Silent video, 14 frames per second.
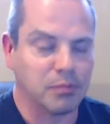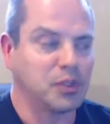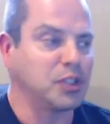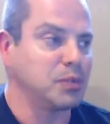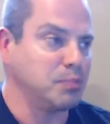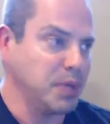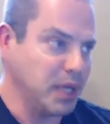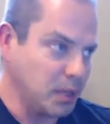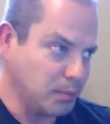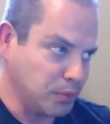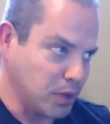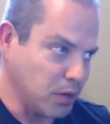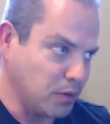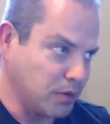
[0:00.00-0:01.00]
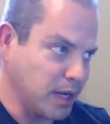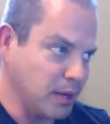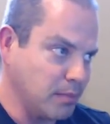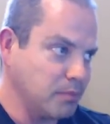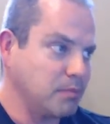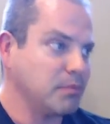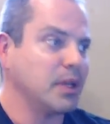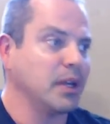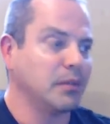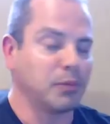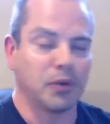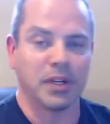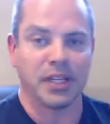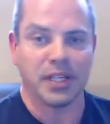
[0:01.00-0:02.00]
Just pick a program, and
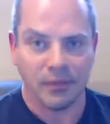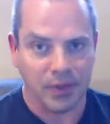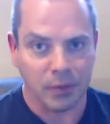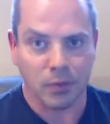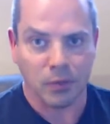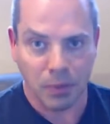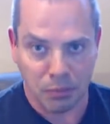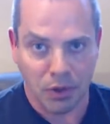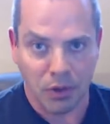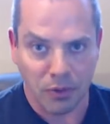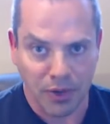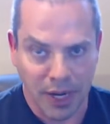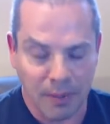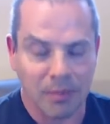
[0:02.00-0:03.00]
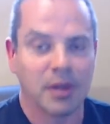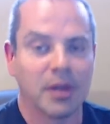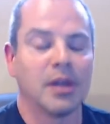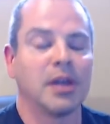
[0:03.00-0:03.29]
I'm going to give you the program.